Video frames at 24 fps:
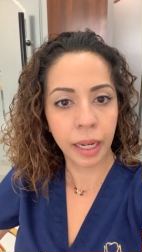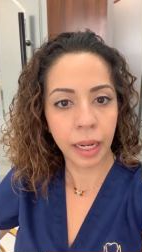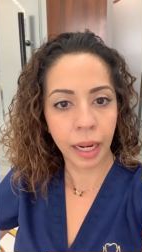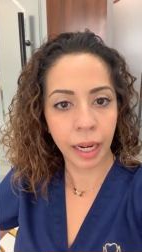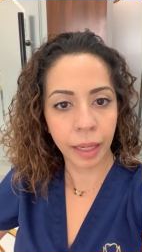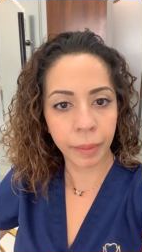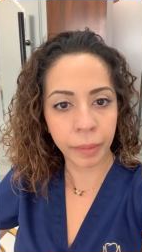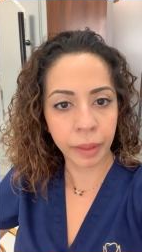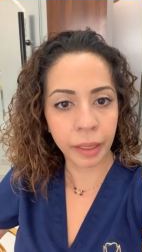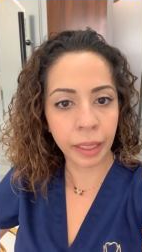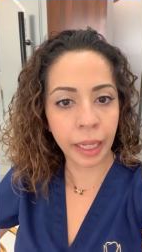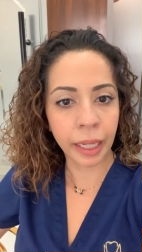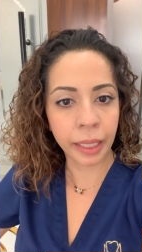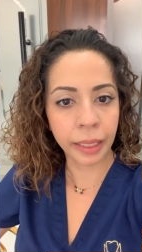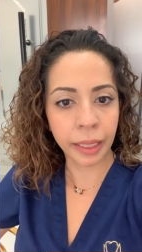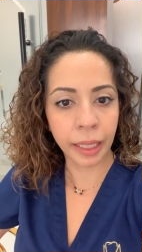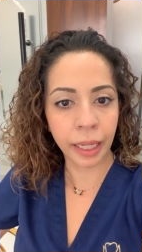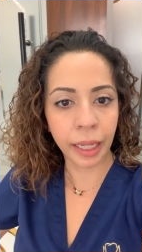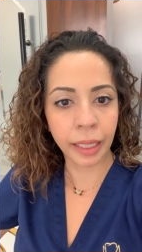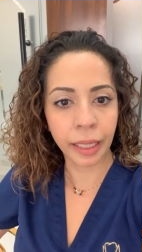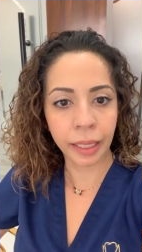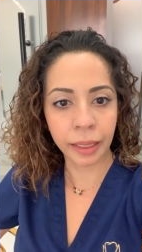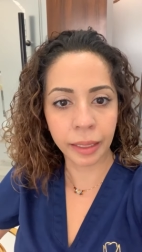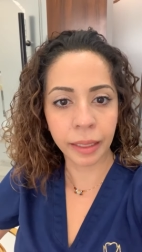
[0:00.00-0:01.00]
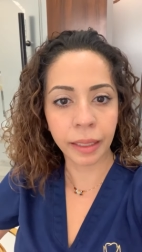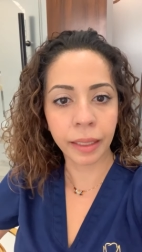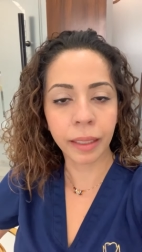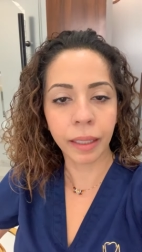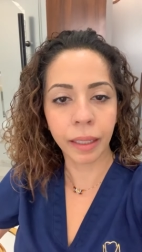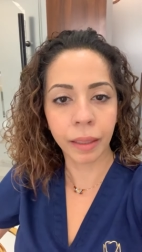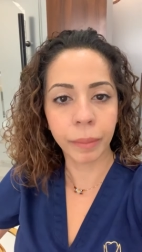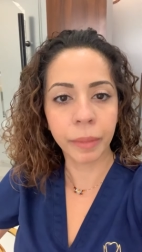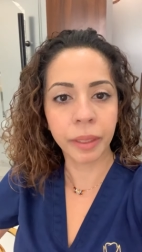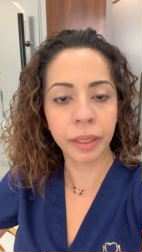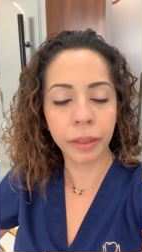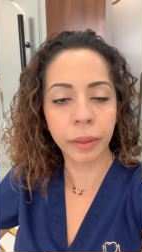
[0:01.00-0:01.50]
I'm glad that I didn't
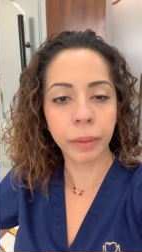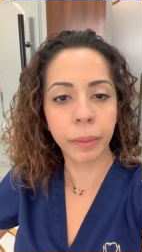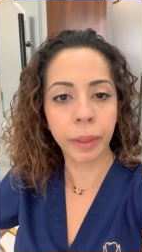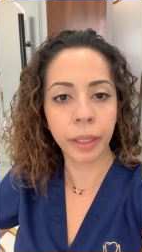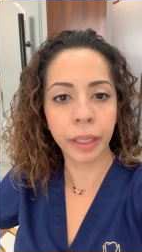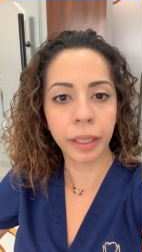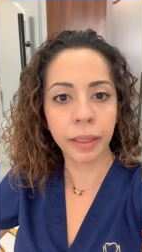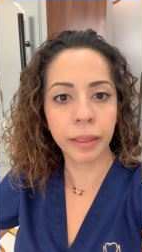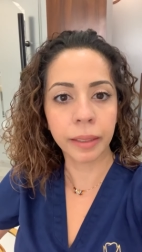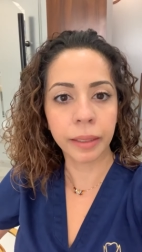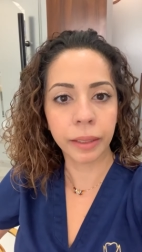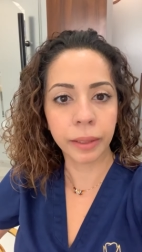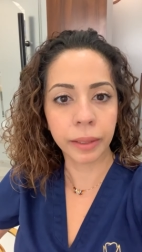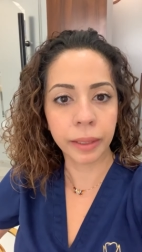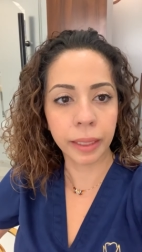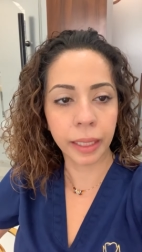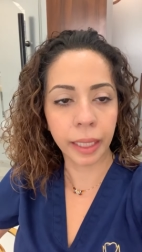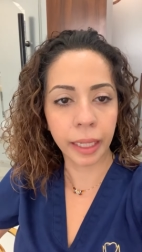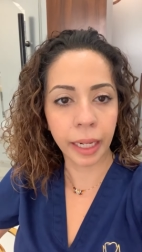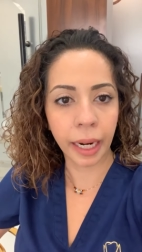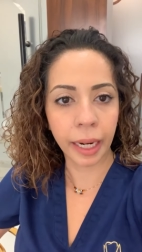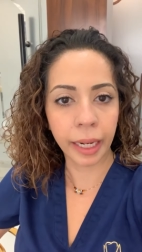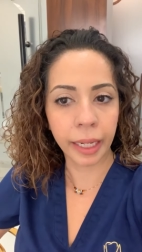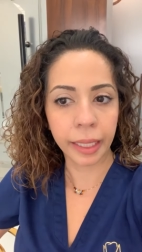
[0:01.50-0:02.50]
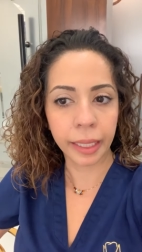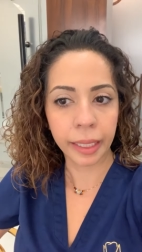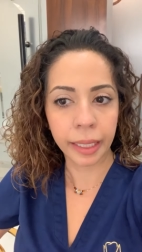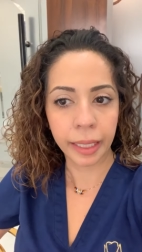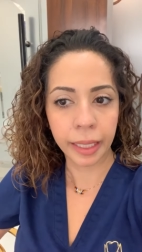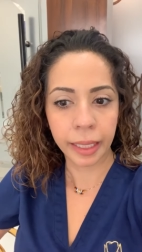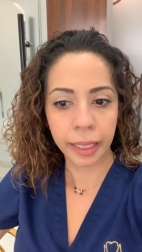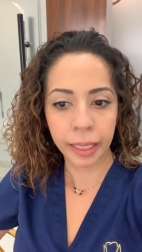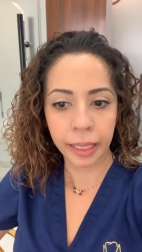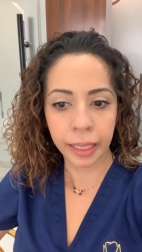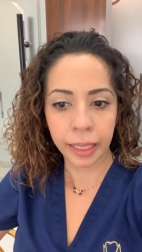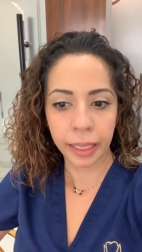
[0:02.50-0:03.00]
come into work until today.
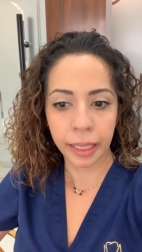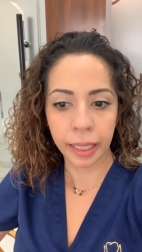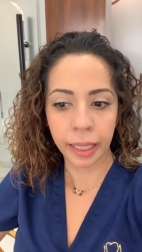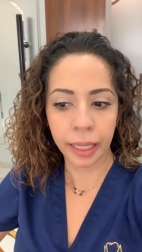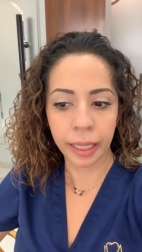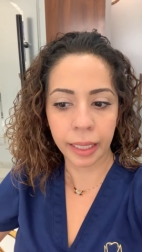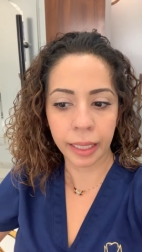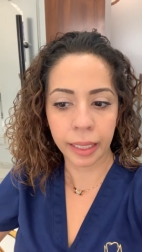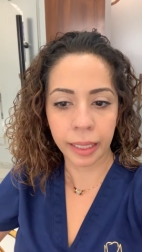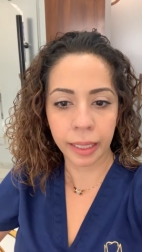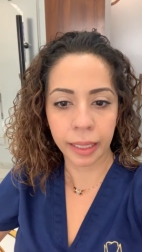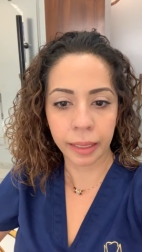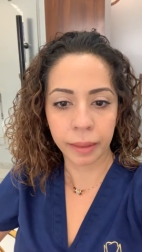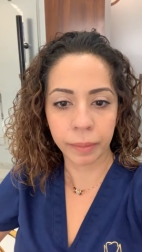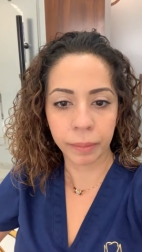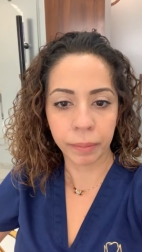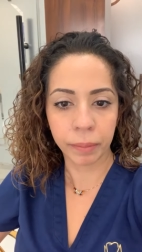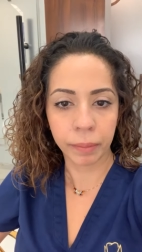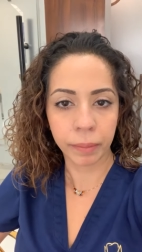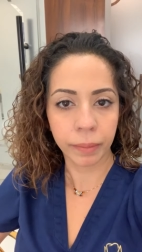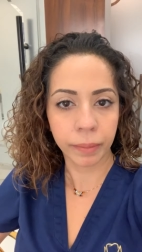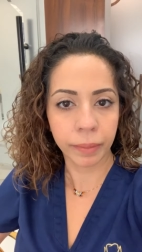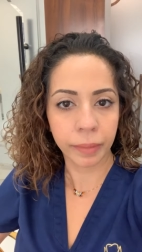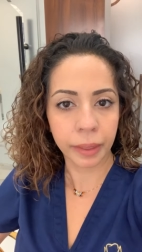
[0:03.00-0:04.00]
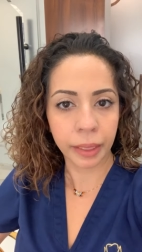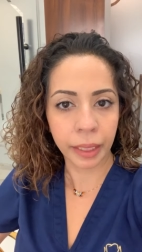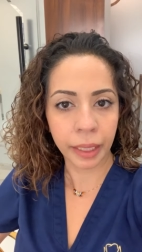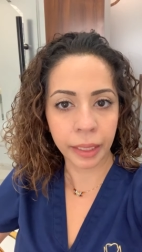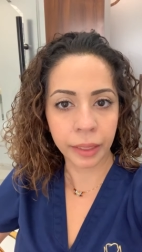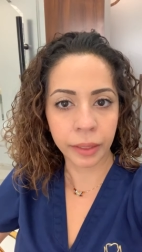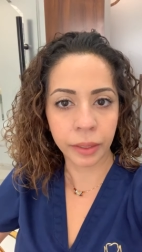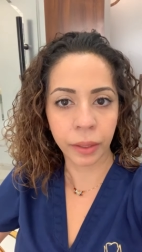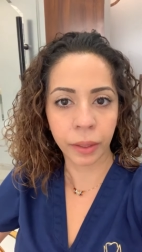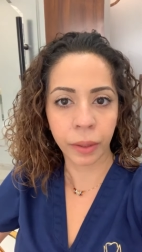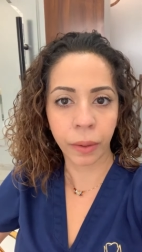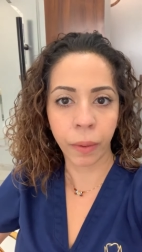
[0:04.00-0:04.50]
Um,
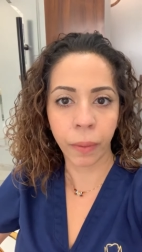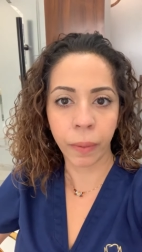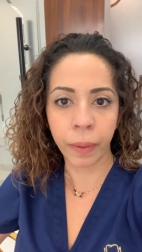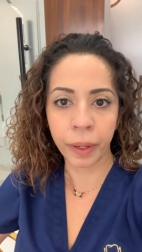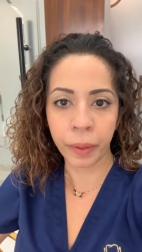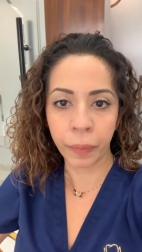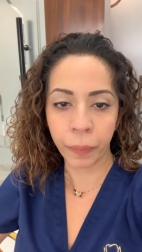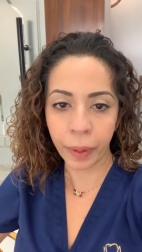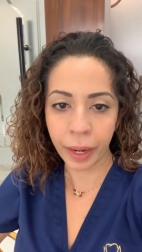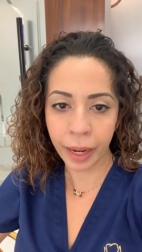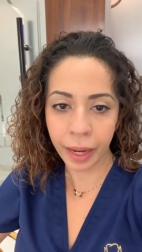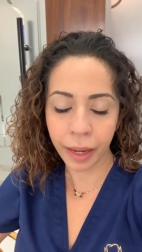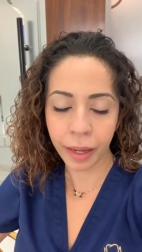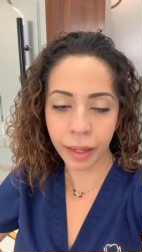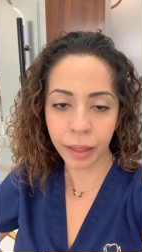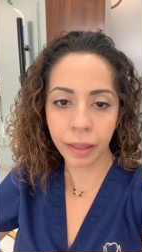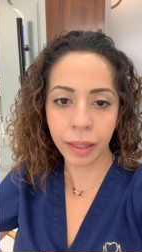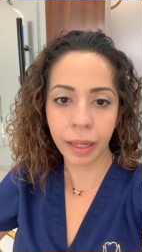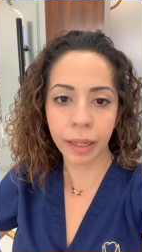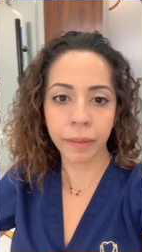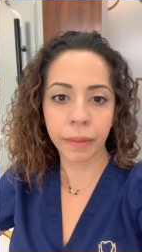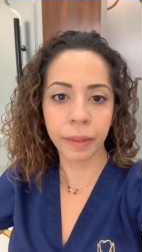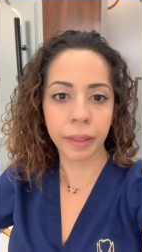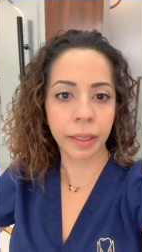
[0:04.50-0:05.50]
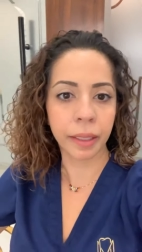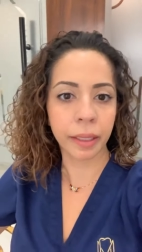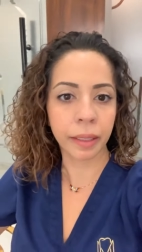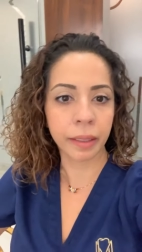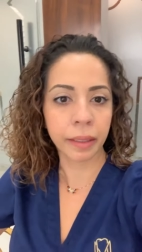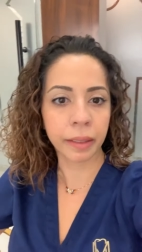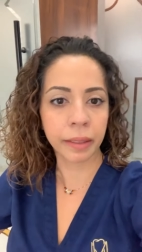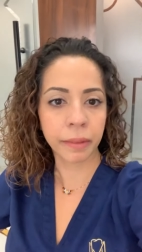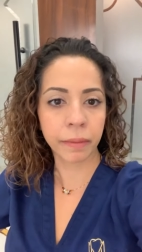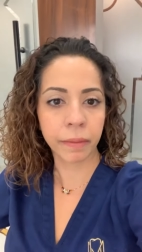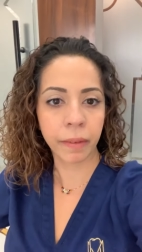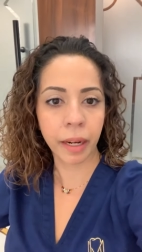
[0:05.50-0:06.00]
things are going well, everything
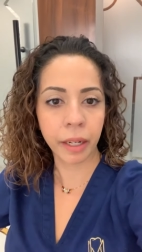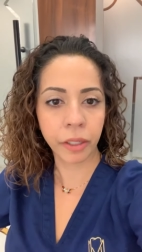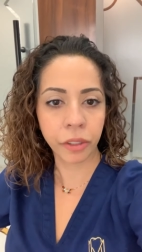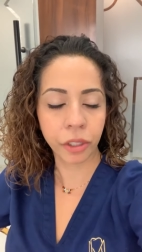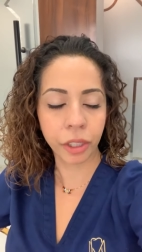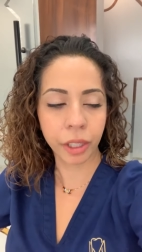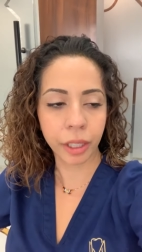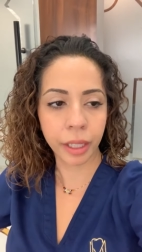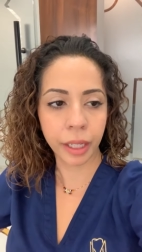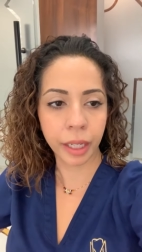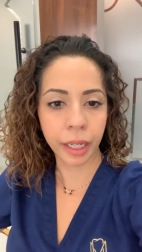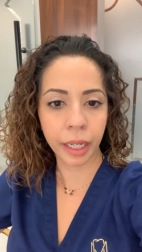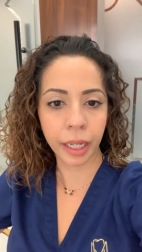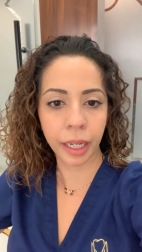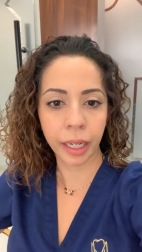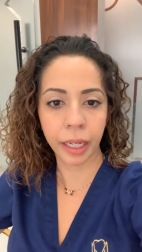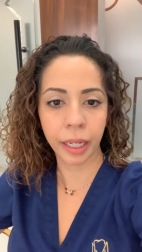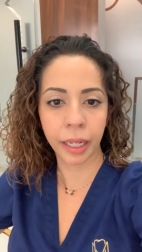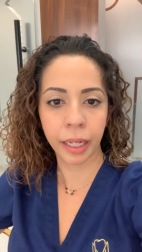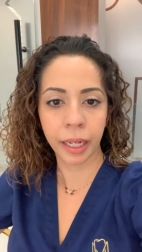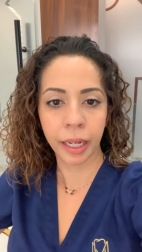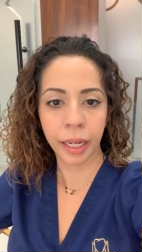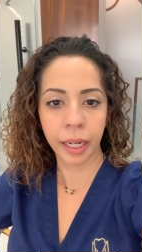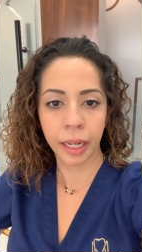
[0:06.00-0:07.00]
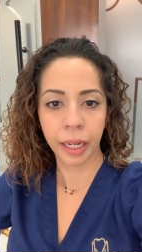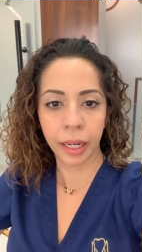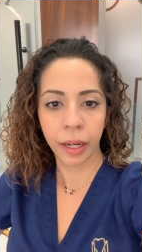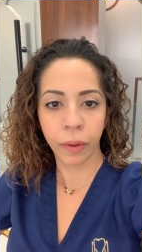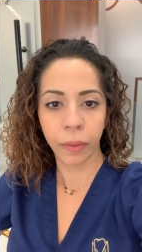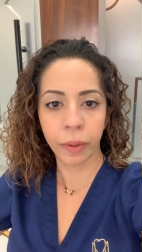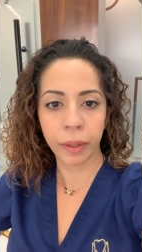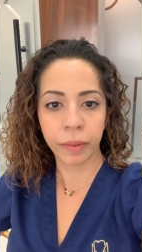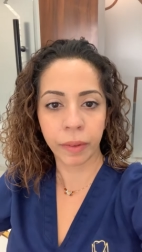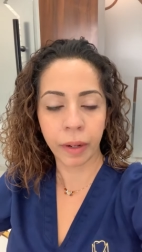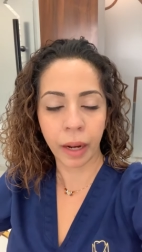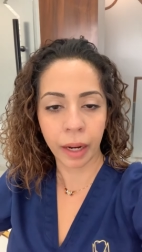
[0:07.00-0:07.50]
is functioning.
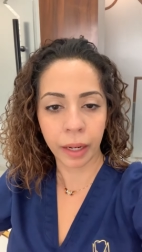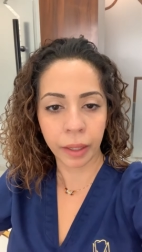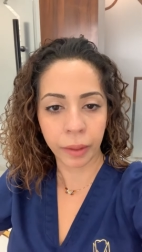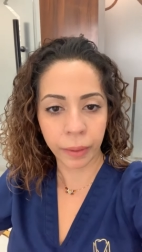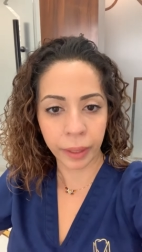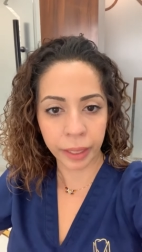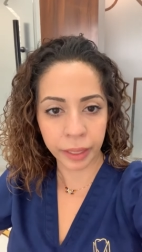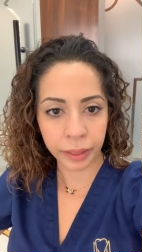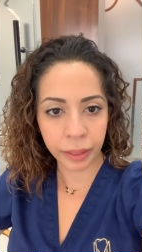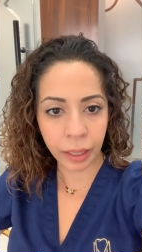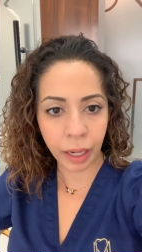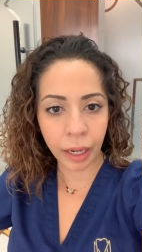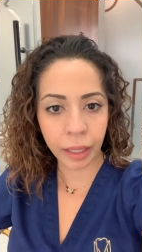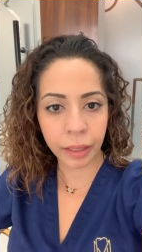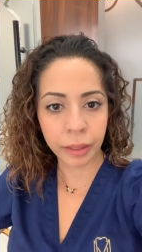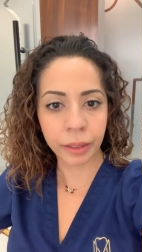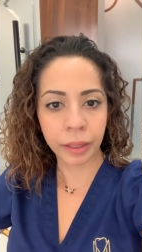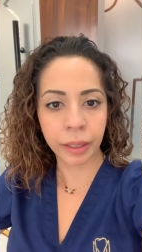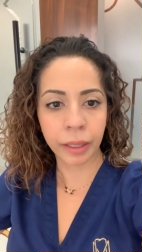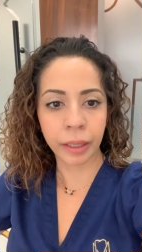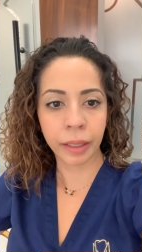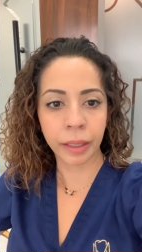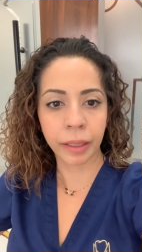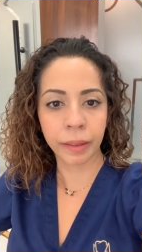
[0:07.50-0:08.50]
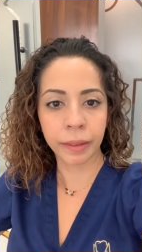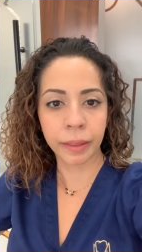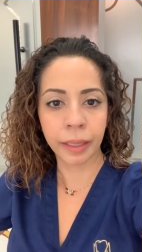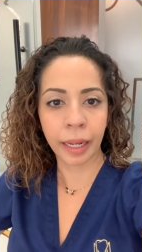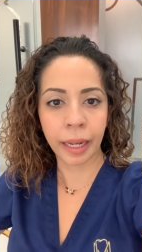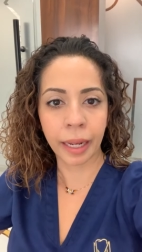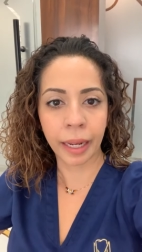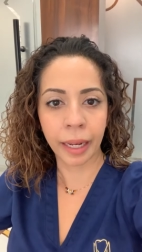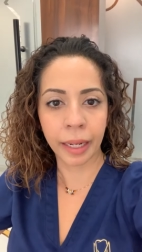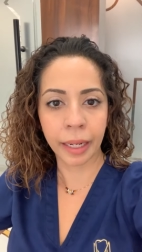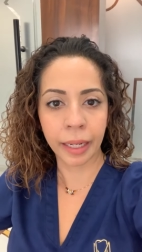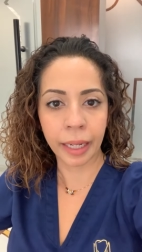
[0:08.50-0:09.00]
We've got a great doctor
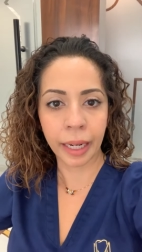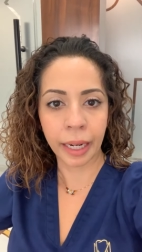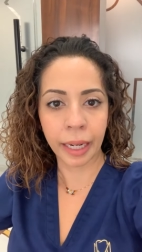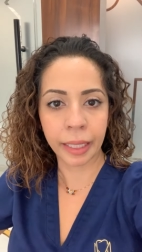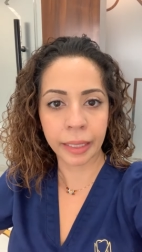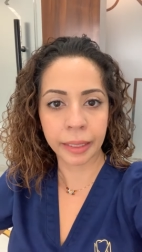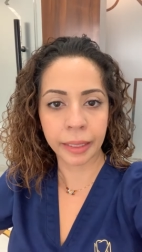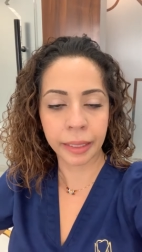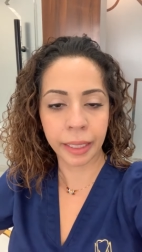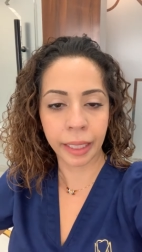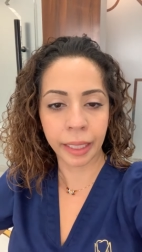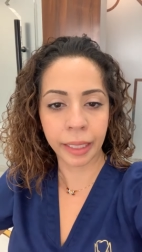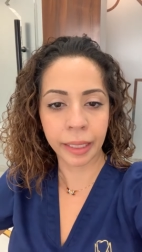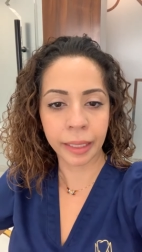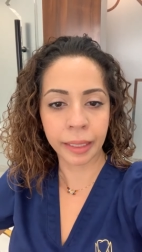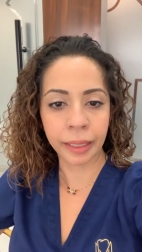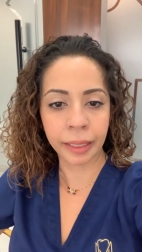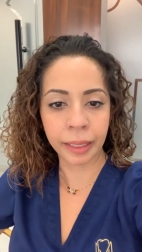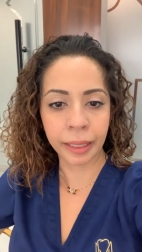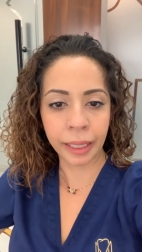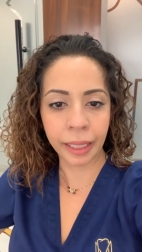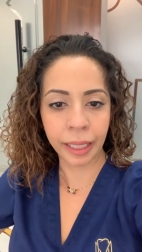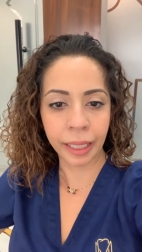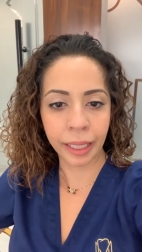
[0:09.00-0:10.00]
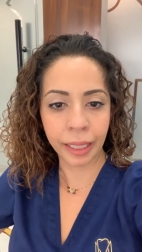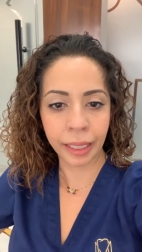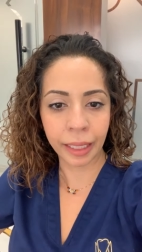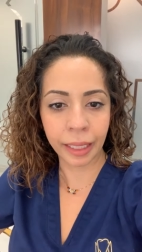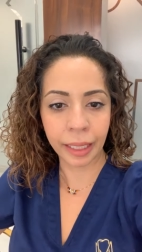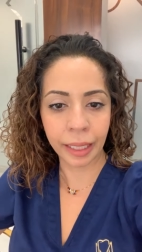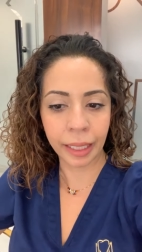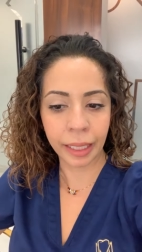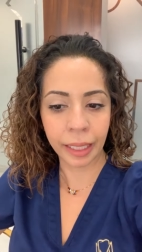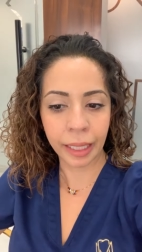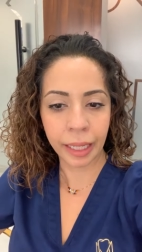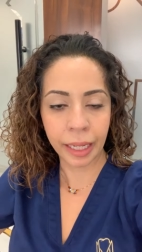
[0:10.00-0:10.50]
that has taken the
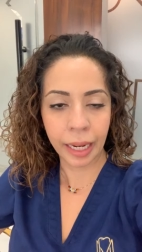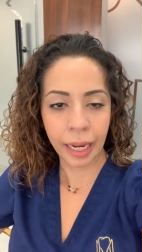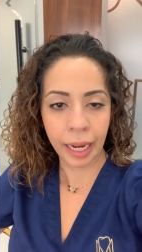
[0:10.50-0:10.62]
lead.